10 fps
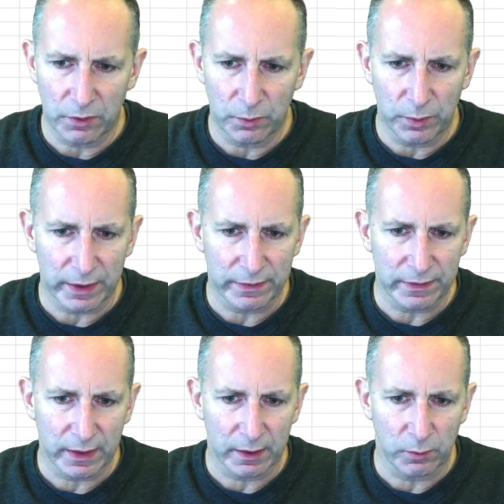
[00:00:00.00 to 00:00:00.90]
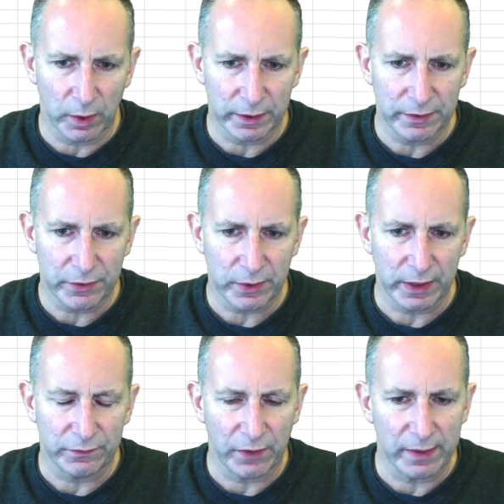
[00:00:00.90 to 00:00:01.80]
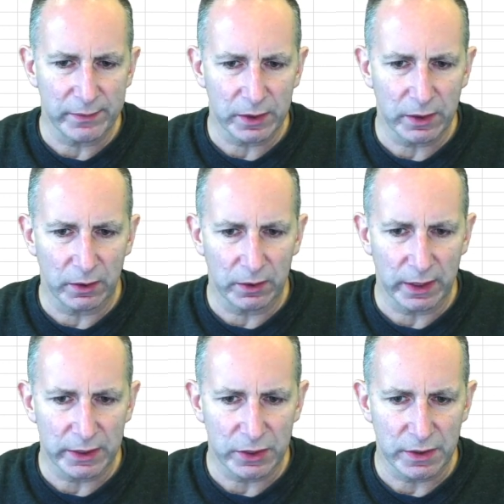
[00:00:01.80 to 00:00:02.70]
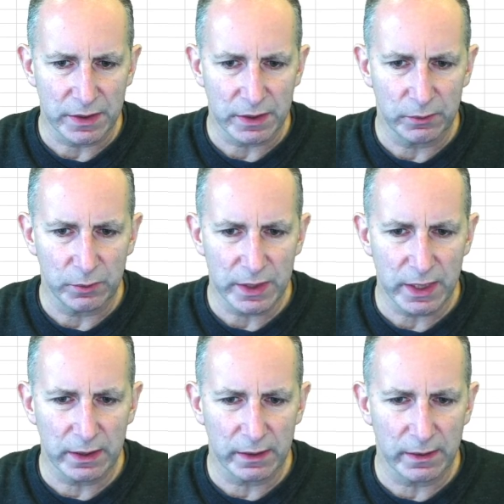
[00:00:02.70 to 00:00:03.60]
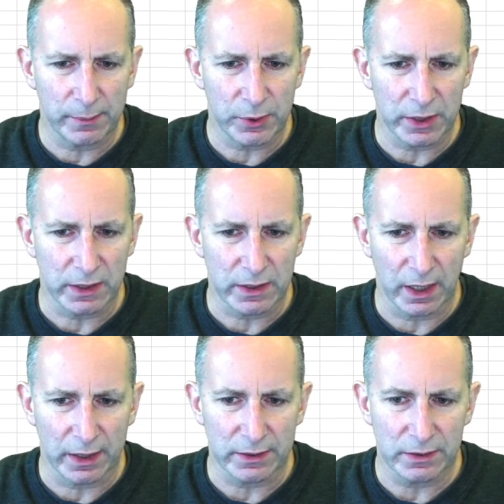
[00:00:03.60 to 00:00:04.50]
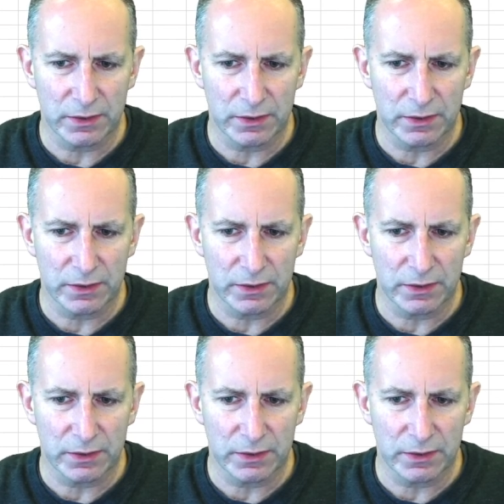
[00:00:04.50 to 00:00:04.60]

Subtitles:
1, 3, and 5 year correlations, we see that they're pretty tight.